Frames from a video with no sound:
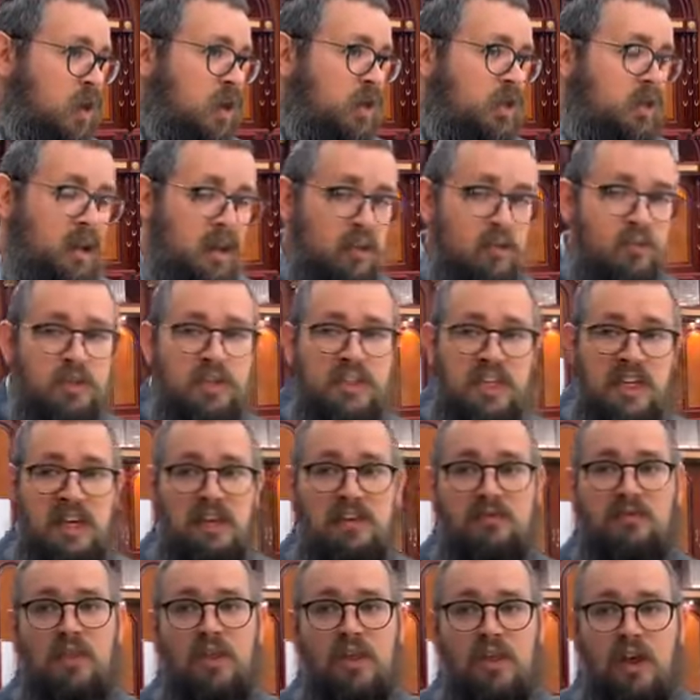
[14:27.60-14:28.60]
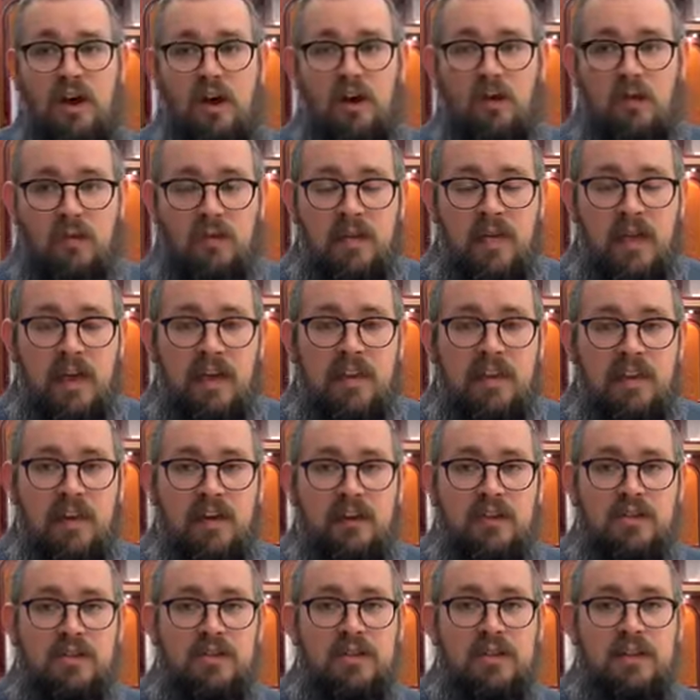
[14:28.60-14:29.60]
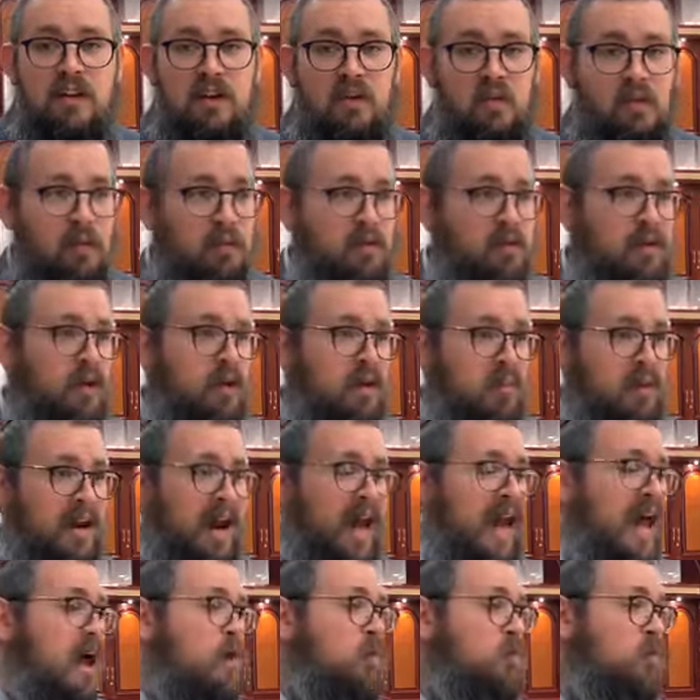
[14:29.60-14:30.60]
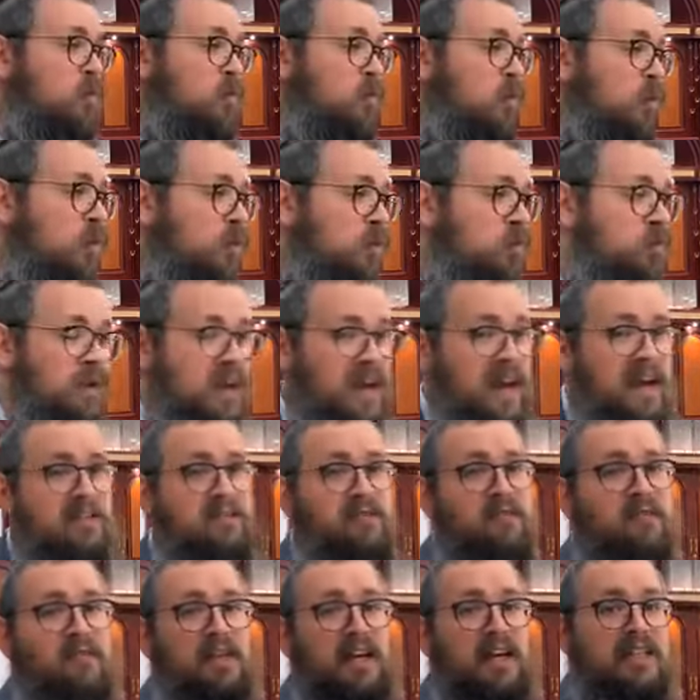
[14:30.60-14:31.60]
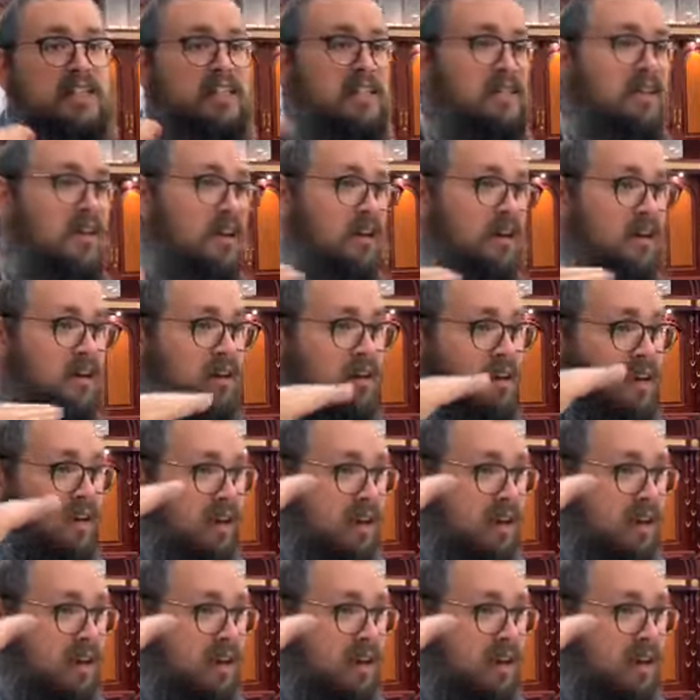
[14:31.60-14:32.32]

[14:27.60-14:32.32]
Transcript: In other words, even though there's, when we talk about our world, we have Asiya